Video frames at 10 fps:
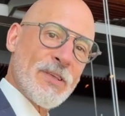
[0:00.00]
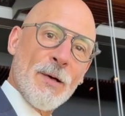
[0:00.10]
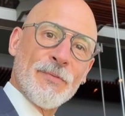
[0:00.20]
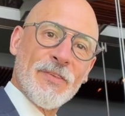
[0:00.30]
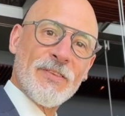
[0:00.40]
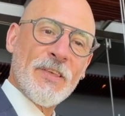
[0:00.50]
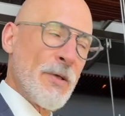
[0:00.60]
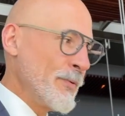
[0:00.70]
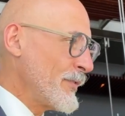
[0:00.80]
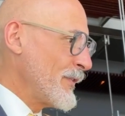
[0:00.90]
comes the
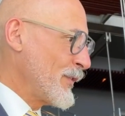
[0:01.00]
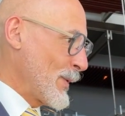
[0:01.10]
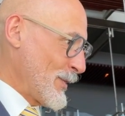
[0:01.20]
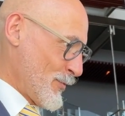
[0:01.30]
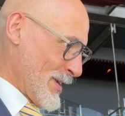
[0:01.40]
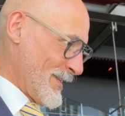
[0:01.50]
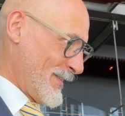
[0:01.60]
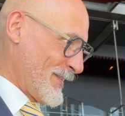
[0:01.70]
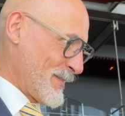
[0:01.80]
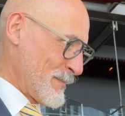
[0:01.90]
scones and sweet
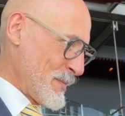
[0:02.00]
treats